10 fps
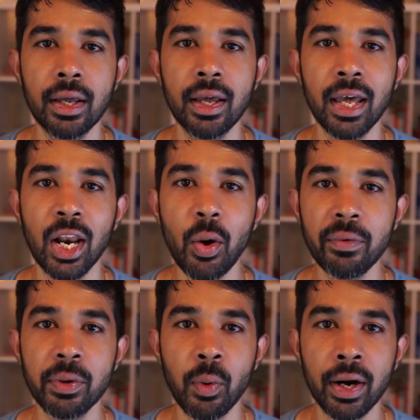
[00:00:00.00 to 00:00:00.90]
Hello
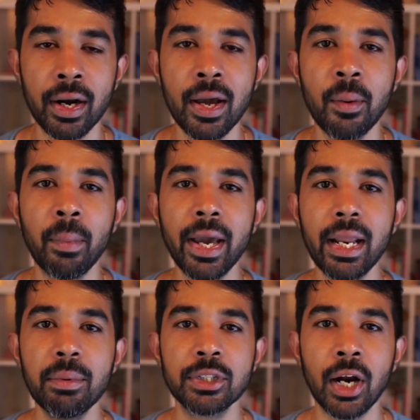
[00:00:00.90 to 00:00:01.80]
everyone. My
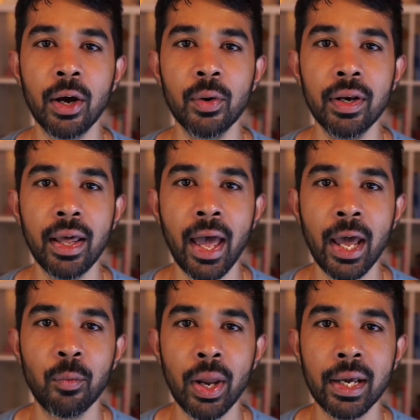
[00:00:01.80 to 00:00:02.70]
name is Rahul
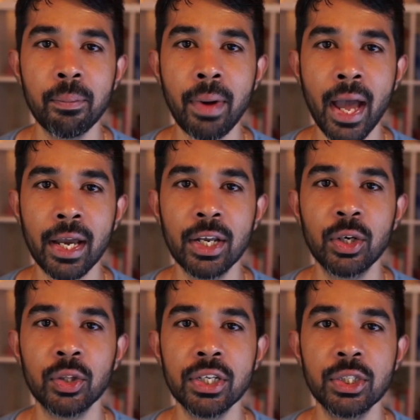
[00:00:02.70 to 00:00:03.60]
and welcome back
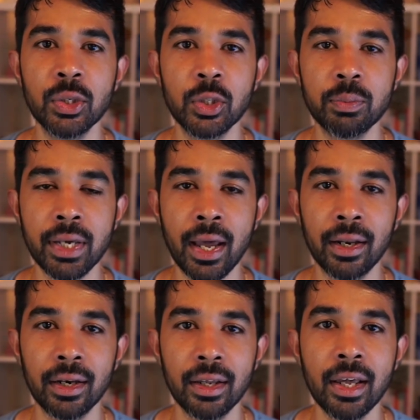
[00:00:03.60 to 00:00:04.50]
to this YouTube channel.
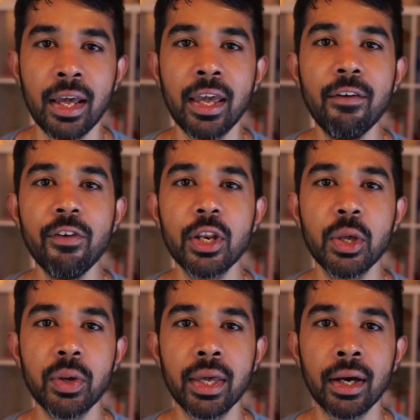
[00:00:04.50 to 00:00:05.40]
If you're
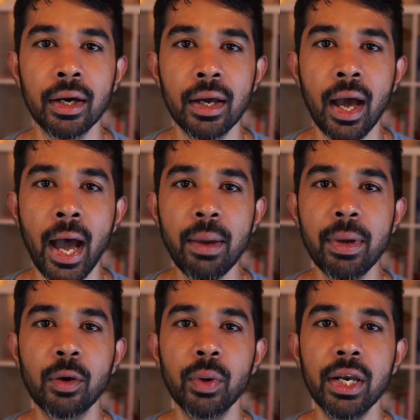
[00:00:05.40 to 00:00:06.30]
new here, I
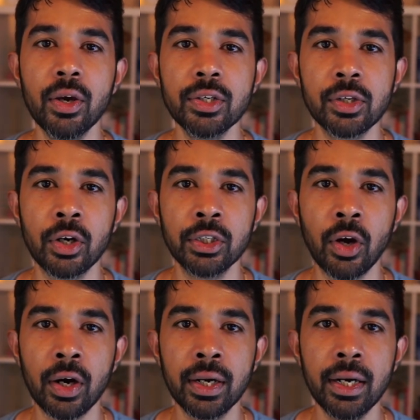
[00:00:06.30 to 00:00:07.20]
make videos on
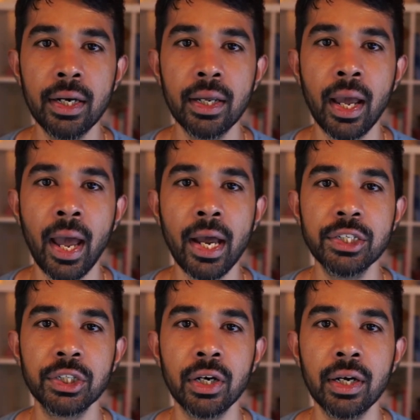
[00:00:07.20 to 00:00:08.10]
.NET,
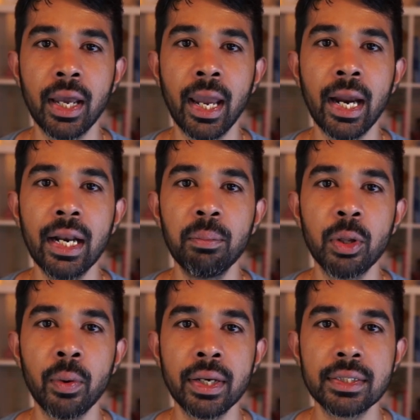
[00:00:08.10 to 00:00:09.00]
Azure,
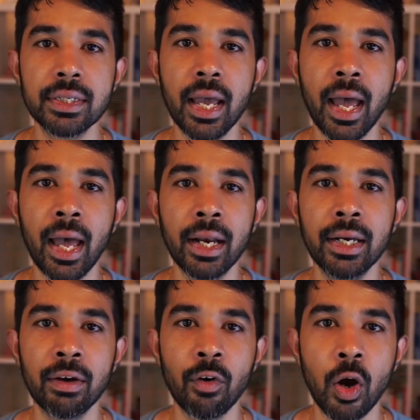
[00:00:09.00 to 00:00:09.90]
AWS, and
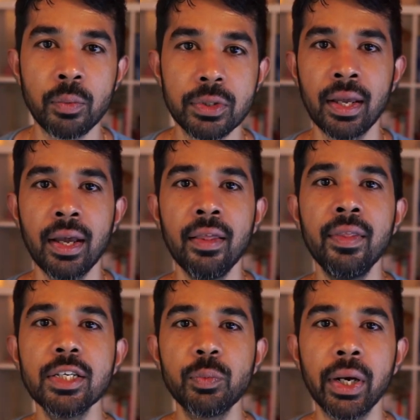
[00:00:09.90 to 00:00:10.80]
DevOps.
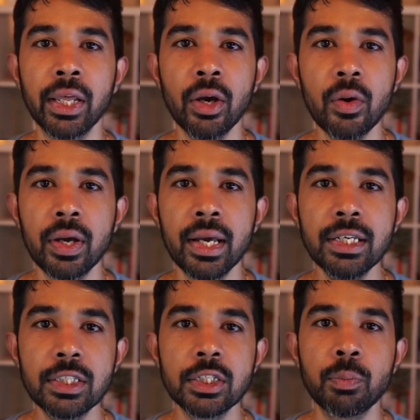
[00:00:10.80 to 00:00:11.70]
This video
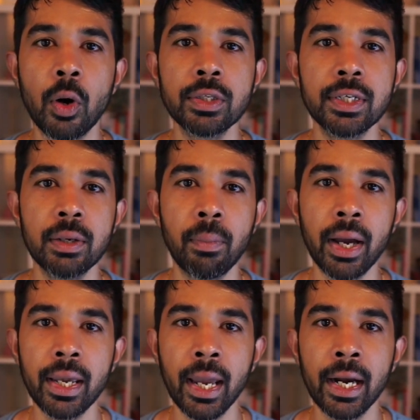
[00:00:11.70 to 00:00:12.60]
is sponsored
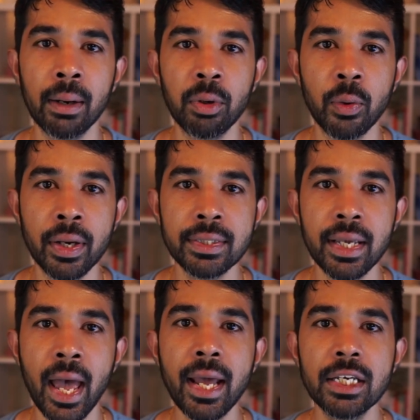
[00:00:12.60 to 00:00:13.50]
by AWS
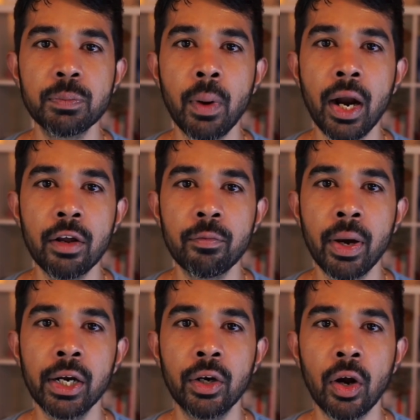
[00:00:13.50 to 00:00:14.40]
and is part of
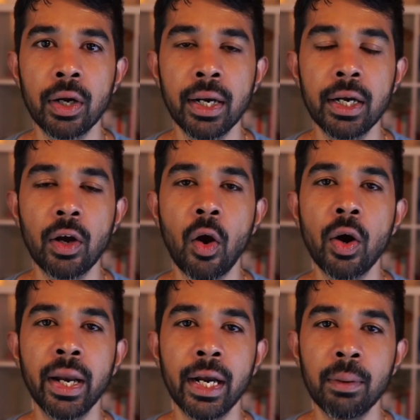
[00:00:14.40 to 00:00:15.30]
my .NET on
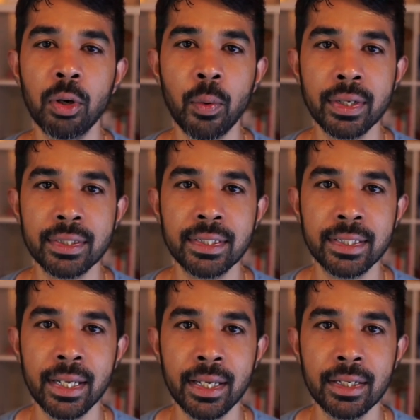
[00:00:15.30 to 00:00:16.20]
AWS
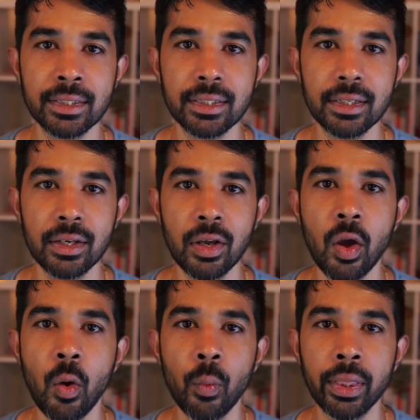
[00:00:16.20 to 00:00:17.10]
series.
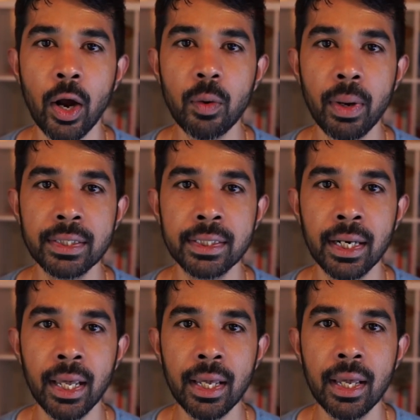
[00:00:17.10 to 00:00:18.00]
Without much
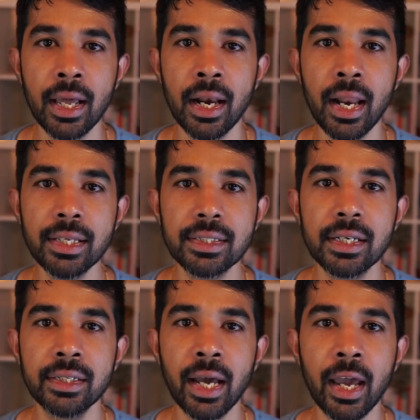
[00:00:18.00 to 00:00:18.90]
delay, let's
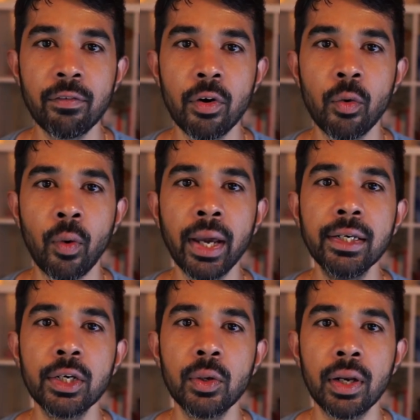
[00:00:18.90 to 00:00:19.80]
dive right
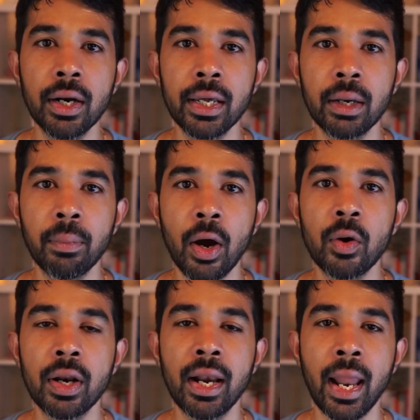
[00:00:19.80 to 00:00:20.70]
into learning
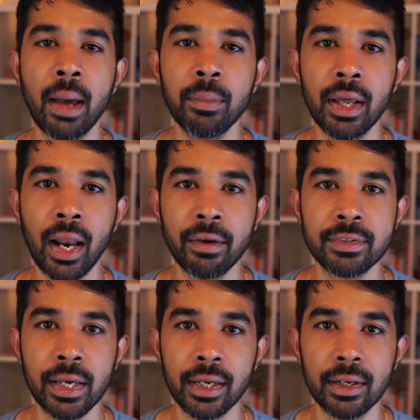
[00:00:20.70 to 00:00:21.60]
about Lambda
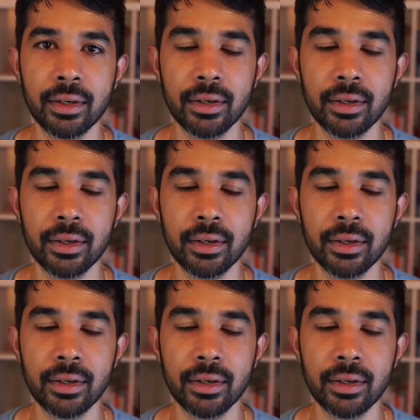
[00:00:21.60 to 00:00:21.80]
lifecycle.